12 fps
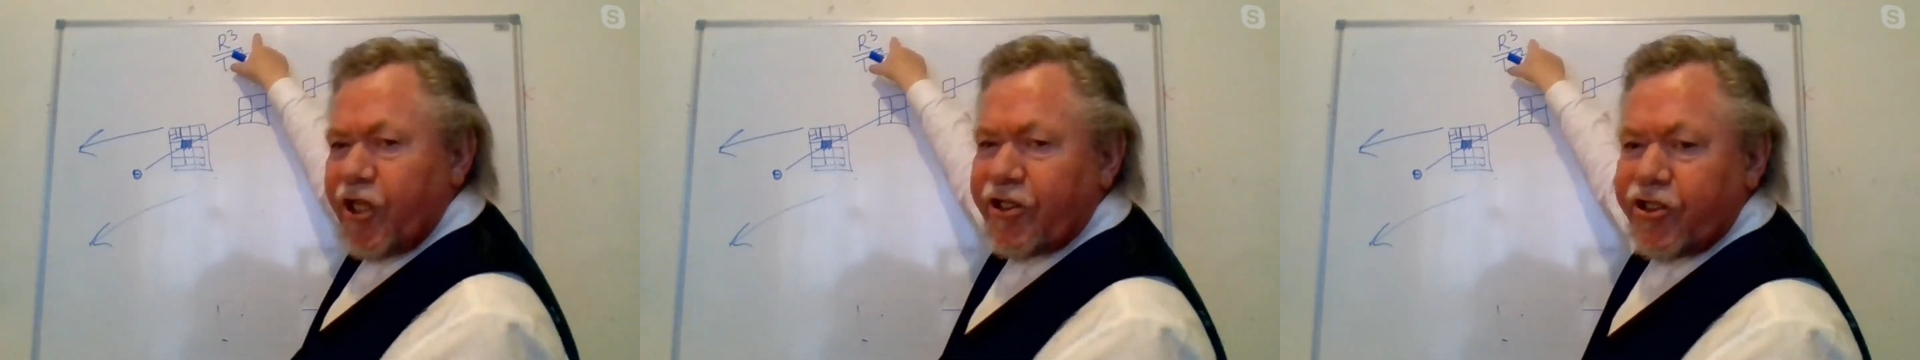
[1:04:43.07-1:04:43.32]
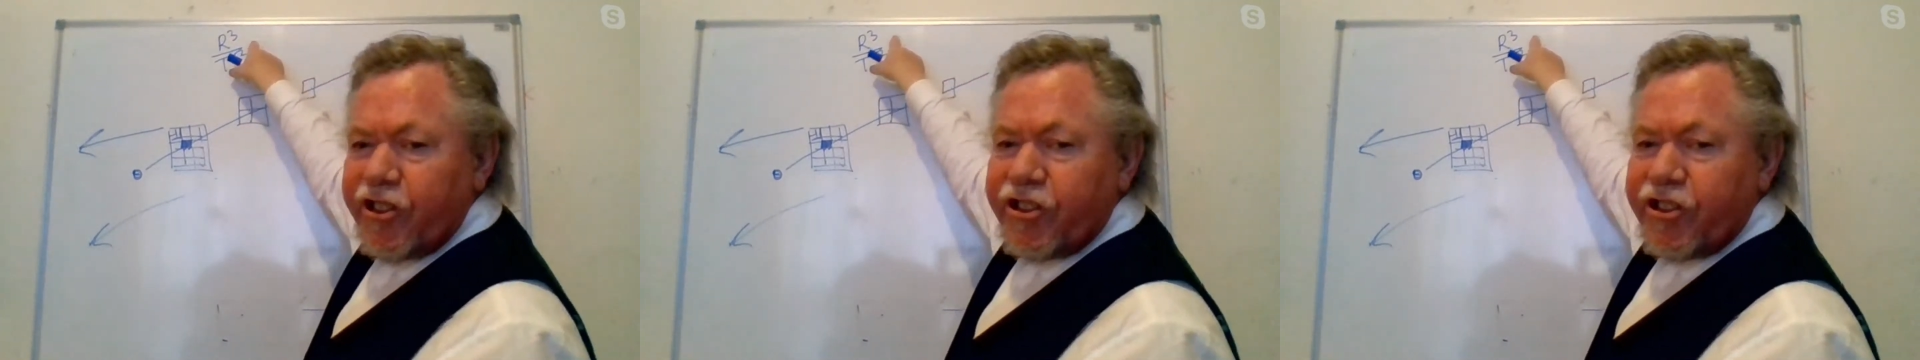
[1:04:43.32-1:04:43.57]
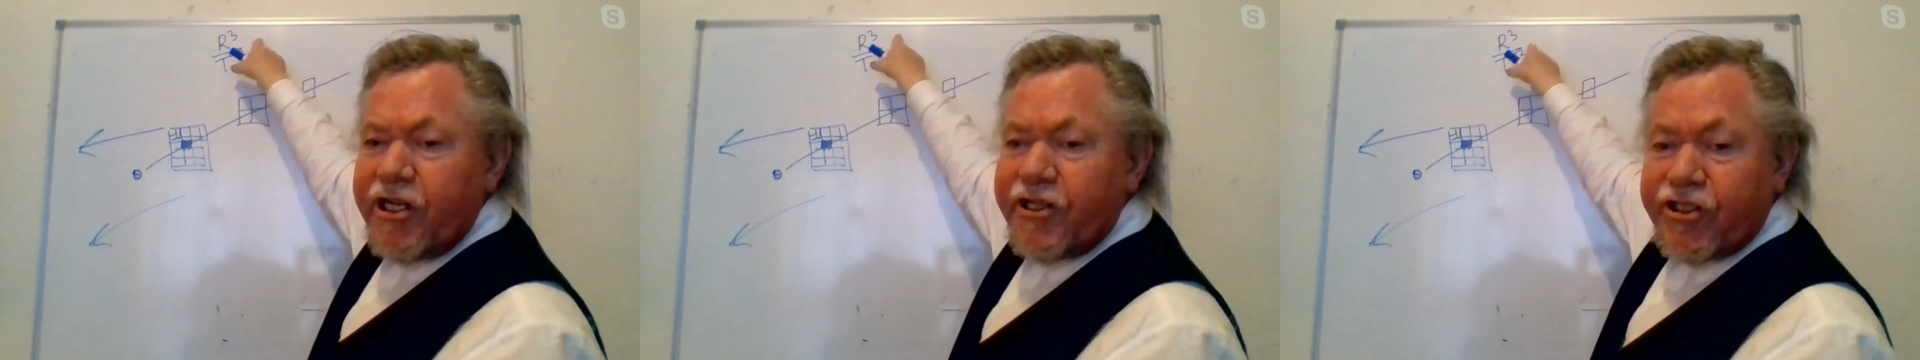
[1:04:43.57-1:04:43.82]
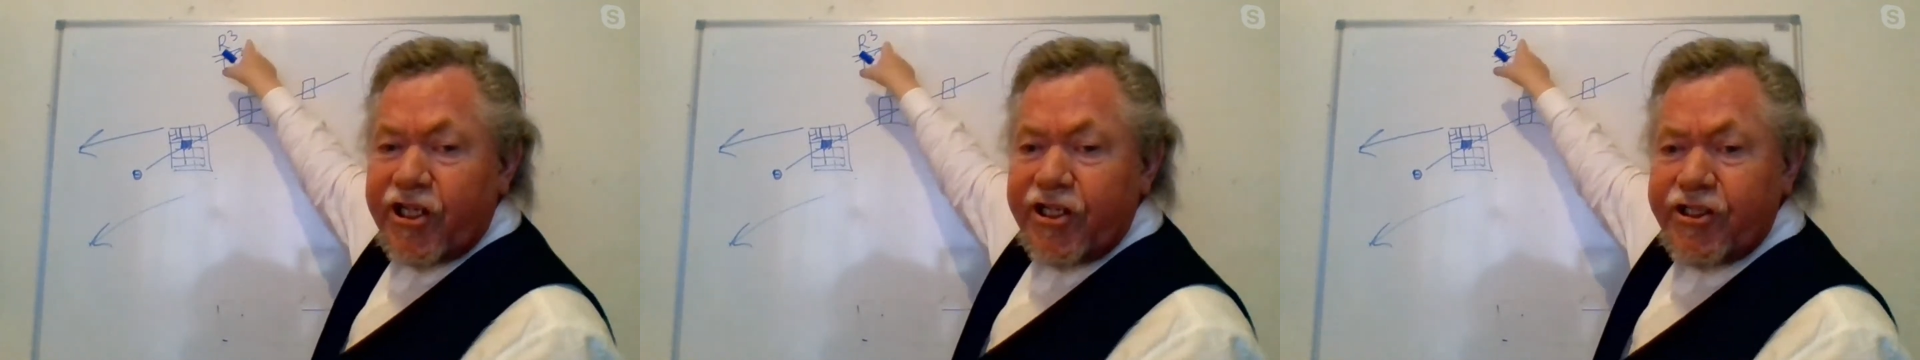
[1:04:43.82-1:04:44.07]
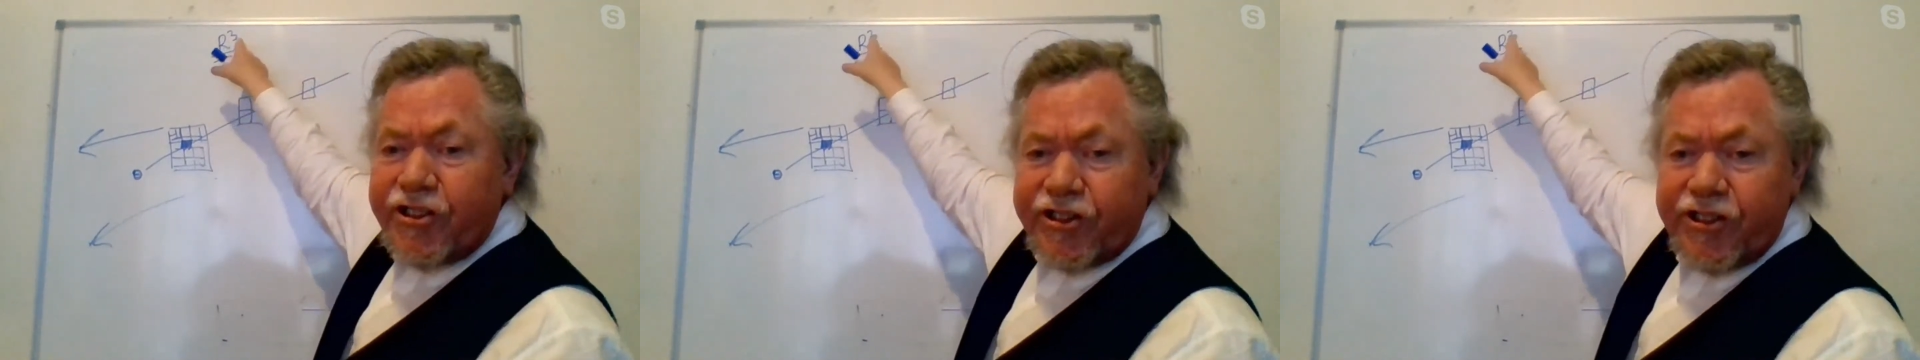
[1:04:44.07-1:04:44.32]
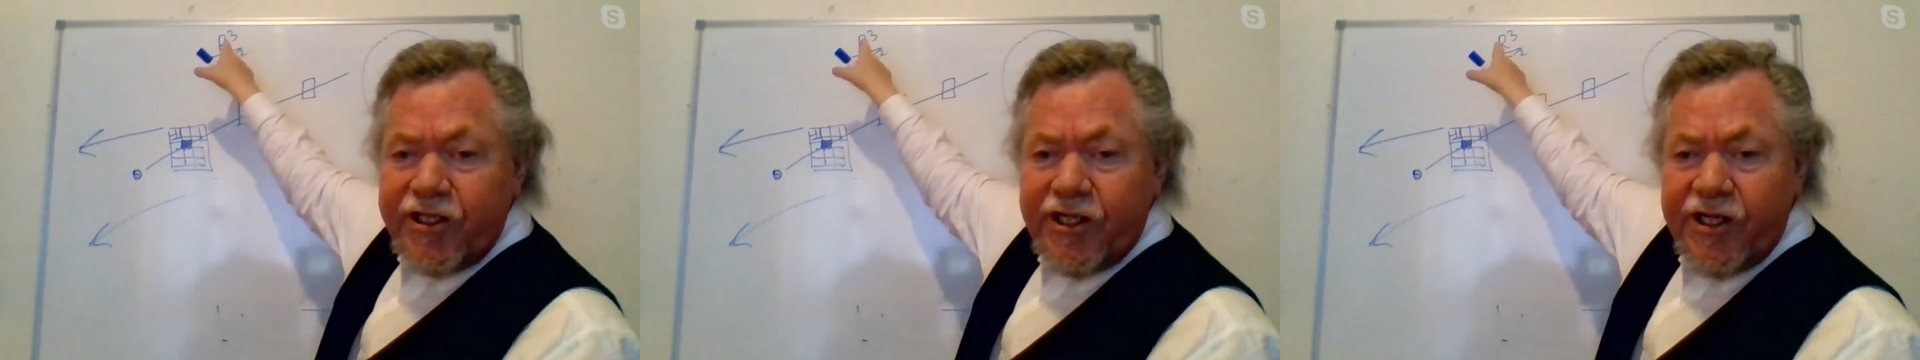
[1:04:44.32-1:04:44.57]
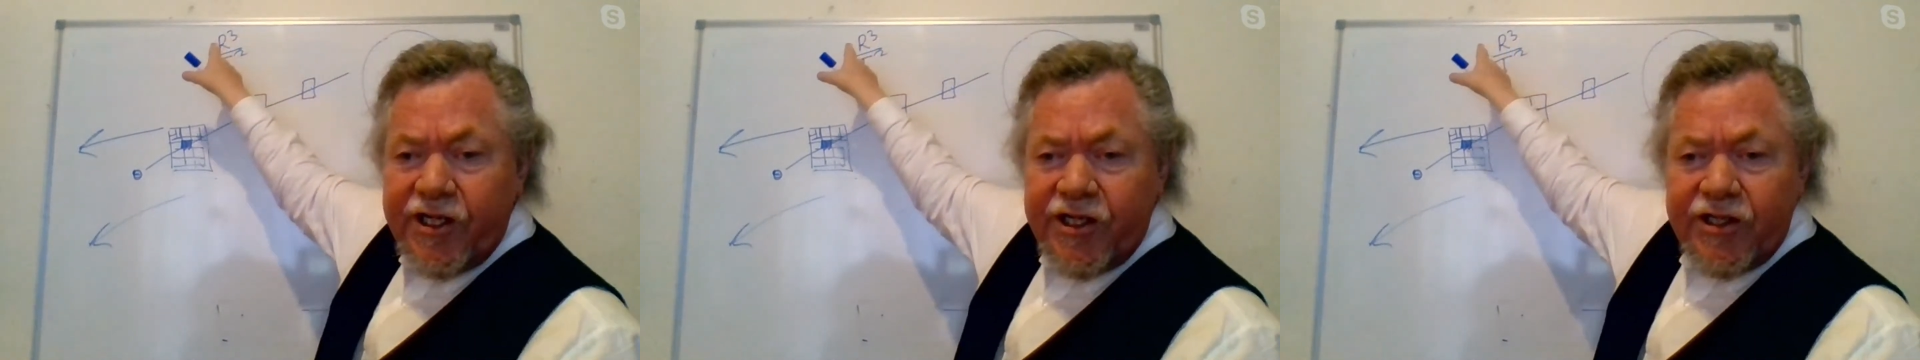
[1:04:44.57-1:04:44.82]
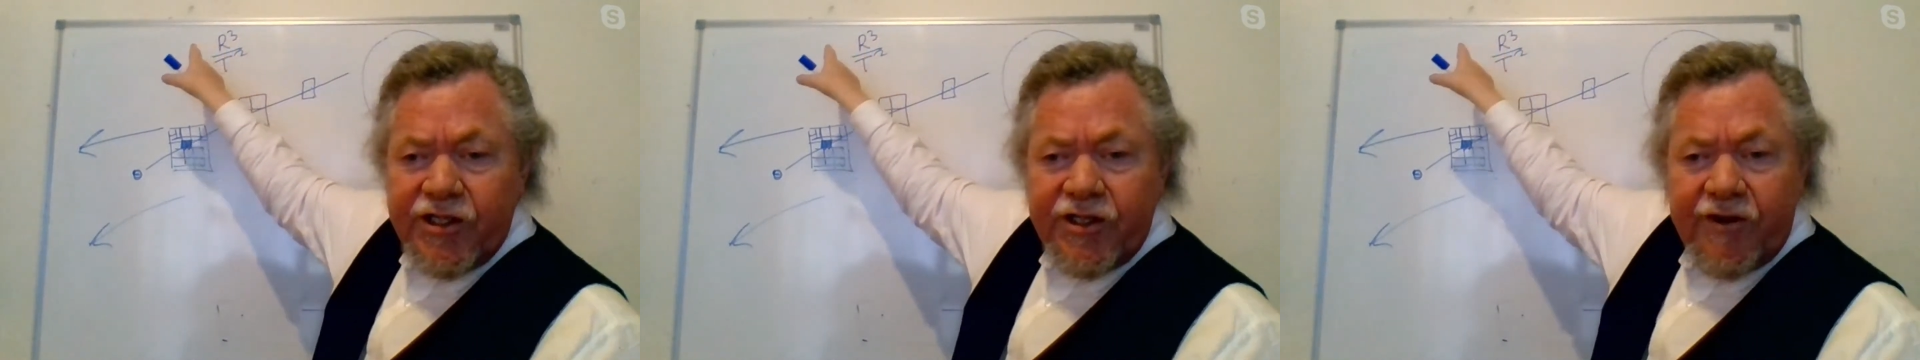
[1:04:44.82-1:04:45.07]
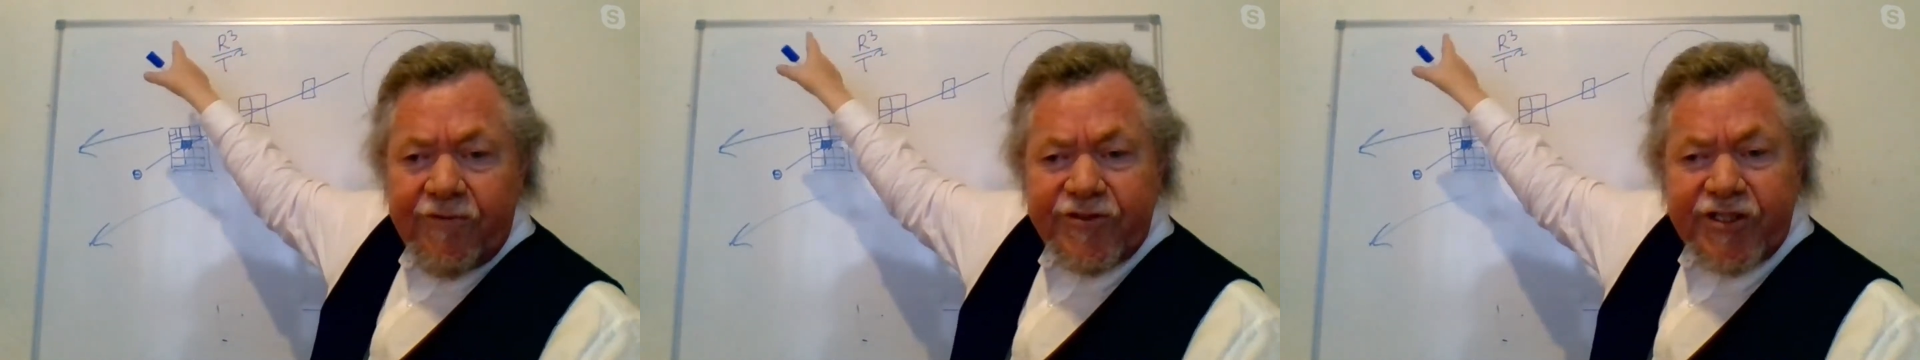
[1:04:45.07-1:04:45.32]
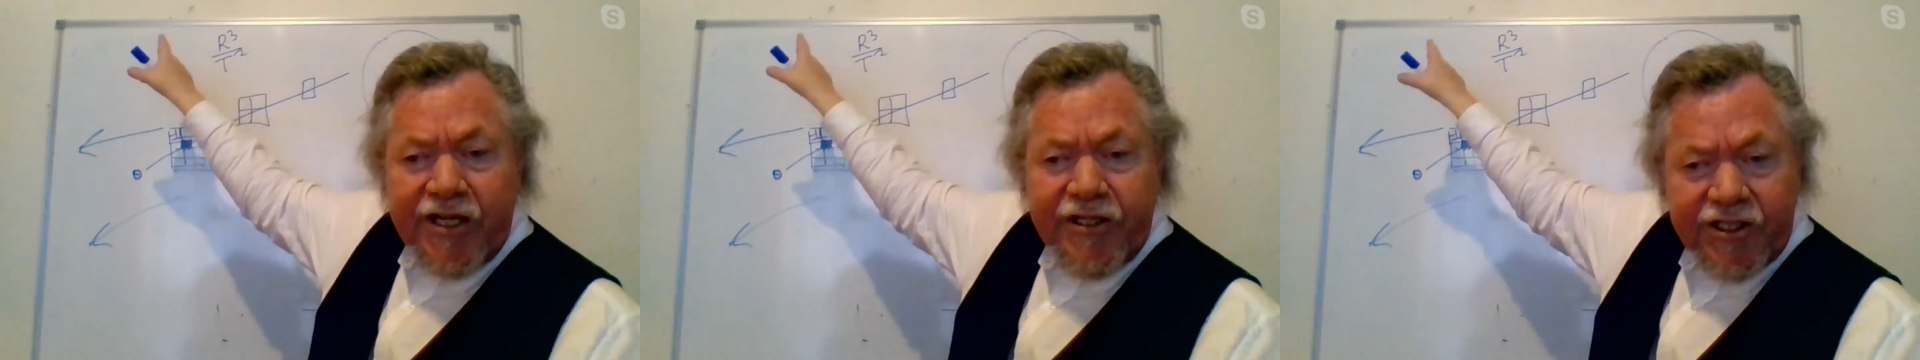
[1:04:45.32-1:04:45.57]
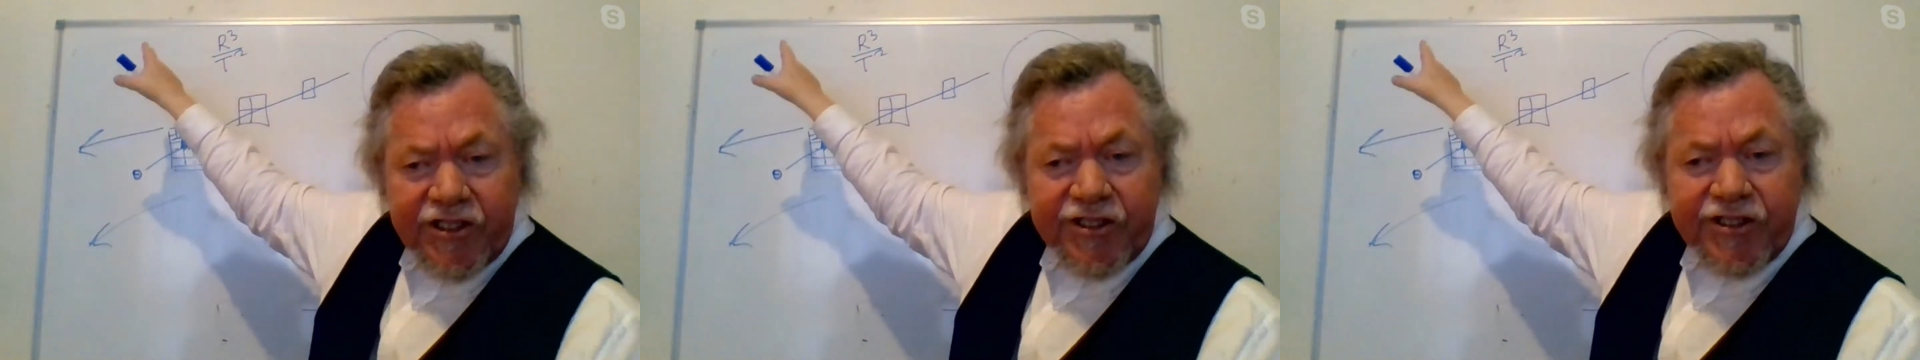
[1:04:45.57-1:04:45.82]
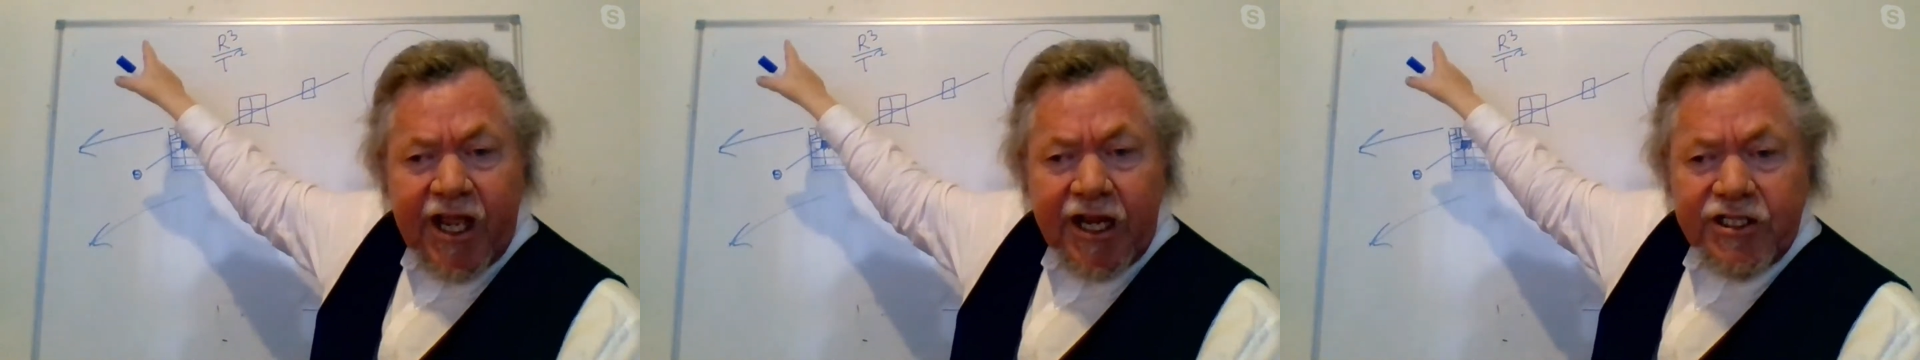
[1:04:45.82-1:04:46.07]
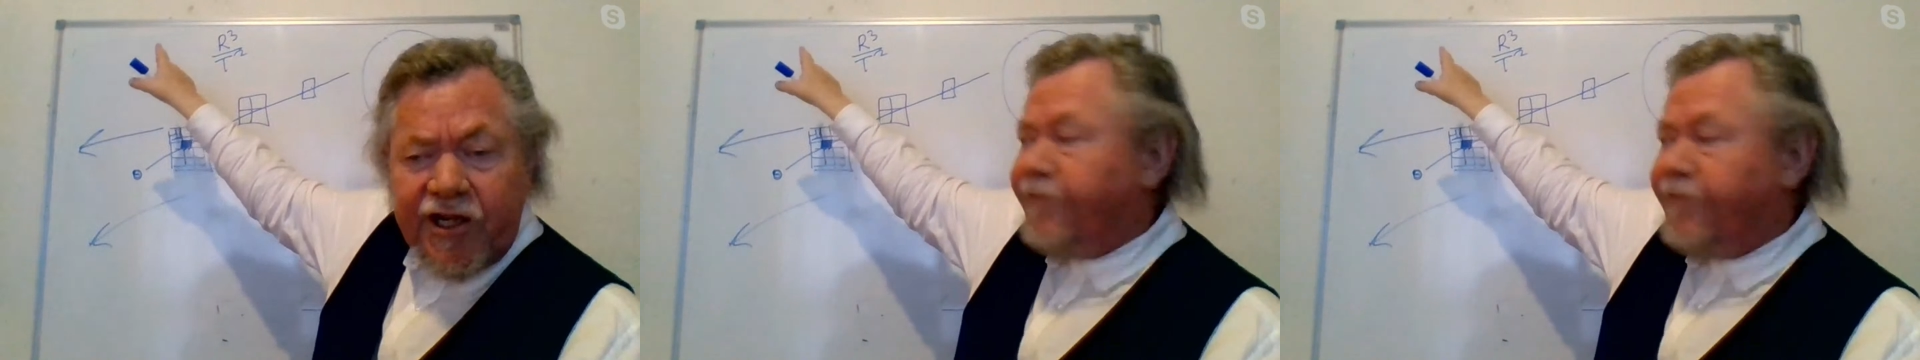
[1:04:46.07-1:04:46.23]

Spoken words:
that's the distance center to center